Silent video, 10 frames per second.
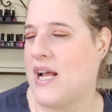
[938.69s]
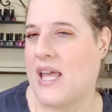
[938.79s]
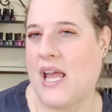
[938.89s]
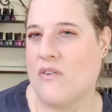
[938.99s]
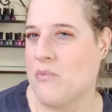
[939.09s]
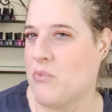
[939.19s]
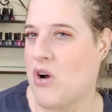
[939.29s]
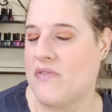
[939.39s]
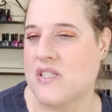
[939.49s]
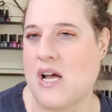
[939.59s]
I can't remember
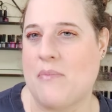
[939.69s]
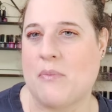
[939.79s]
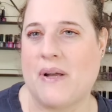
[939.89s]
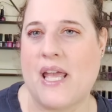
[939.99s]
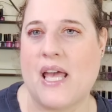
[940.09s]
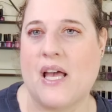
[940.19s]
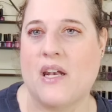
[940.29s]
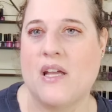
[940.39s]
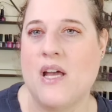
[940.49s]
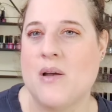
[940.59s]
off the top of my
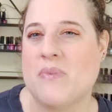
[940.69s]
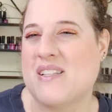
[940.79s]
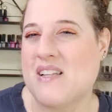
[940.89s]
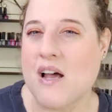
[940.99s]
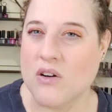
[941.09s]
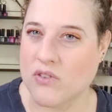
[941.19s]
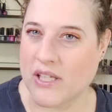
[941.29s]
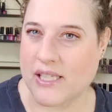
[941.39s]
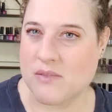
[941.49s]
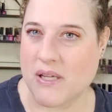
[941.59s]
head, but it's not
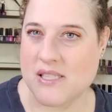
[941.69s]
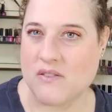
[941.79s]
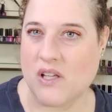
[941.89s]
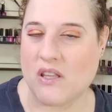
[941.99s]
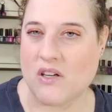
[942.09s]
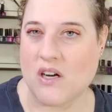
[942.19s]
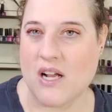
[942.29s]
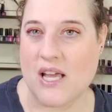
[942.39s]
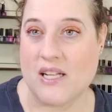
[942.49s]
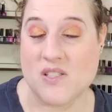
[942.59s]
overly expensive either,
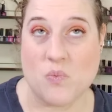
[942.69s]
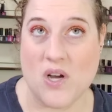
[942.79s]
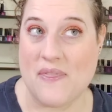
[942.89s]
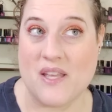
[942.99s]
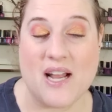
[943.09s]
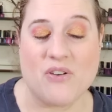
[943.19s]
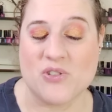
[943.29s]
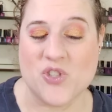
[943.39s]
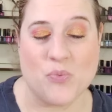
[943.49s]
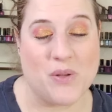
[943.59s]
and it's one that I've
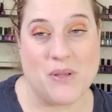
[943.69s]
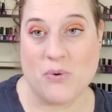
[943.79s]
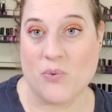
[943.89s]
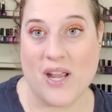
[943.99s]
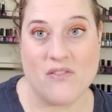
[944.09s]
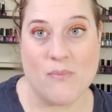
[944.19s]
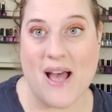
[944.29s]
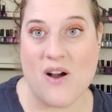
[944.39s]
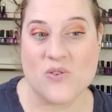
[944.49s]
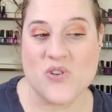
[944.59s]
heard so many people rave
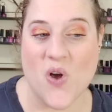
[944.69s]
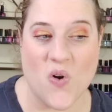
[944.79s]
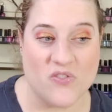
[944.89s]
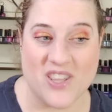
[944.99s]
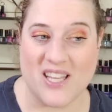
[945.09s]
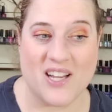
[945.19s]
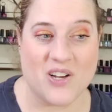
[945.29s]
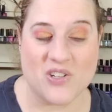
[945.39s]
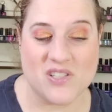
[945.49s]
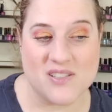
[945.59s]
about over the
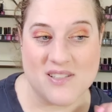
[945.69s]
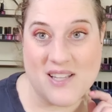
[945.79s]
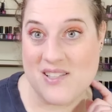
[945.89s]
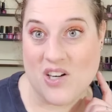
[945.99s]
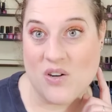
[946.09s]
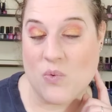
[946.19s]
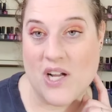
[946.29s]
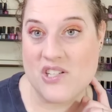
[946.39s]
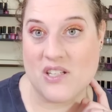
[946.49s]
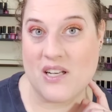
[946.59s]
years since I started
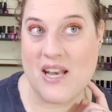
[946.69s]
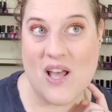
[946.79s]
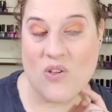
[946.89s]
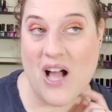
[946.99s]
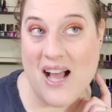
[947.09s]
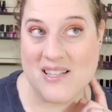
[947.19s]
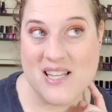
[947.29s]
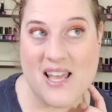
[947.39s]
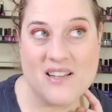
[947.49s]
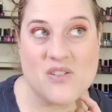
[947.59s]
watching nail
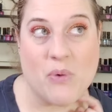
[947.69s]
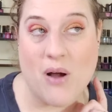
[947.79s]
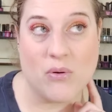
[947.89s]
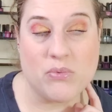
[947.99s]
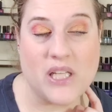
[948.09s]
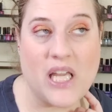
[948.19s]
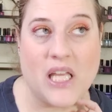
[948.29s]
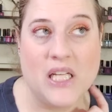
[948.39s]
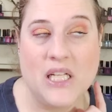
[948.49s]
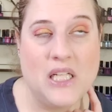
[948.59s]
content probably